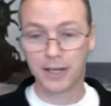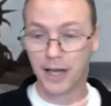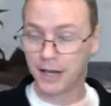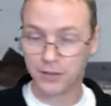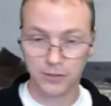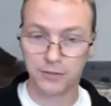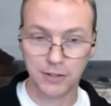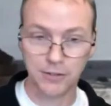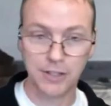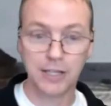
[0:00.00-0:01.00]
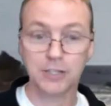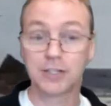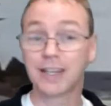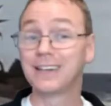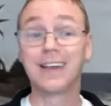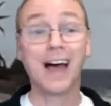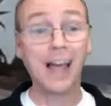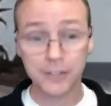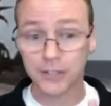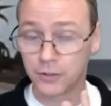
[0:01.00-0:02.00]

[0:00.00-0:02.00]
an honest investigation and not